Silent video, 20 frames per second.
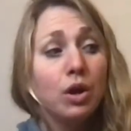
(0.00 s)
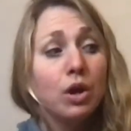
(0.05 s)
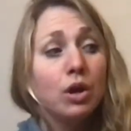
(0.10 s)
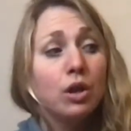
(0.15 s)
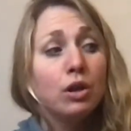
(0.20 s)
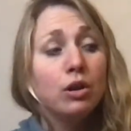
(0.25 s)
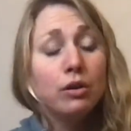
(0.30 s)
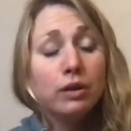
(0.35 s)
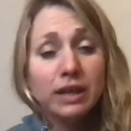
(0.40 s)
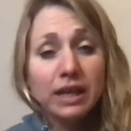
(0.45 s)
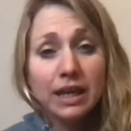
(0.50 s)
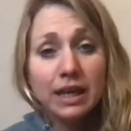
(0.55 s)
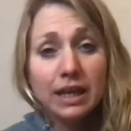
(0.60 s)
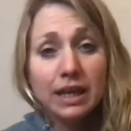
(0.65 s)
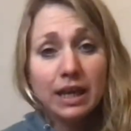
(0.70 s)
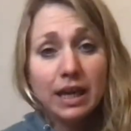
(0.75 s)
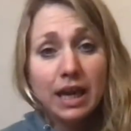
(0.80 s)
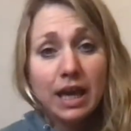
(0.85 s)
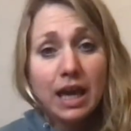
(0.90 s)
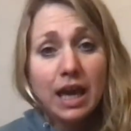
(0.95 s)

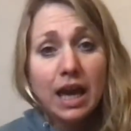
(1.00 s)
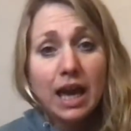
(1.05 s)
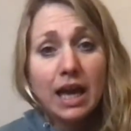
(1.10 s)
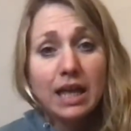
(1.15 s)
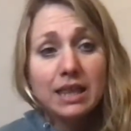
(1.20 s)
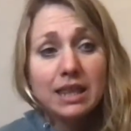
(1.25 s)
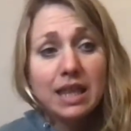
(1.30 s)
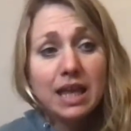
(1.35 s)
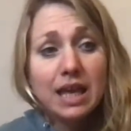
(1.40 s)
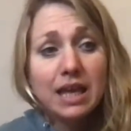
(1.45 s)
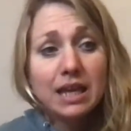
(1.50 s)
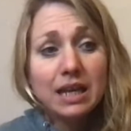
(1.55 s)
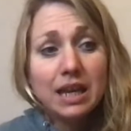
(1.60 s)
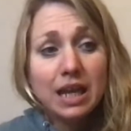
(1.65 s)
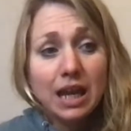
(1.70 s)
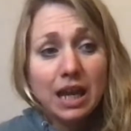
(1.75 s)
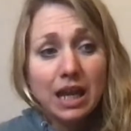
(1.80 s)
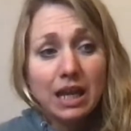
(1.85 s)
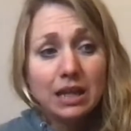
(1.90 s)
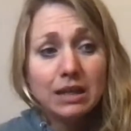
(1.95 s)
looking and
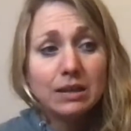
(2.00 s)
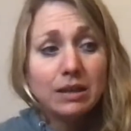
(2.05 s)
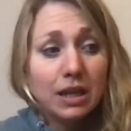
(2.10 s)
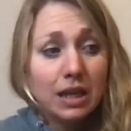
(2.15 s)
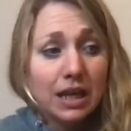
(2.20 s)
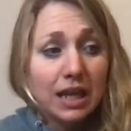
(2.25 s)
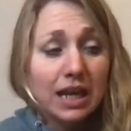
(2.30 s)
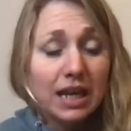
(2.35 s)
then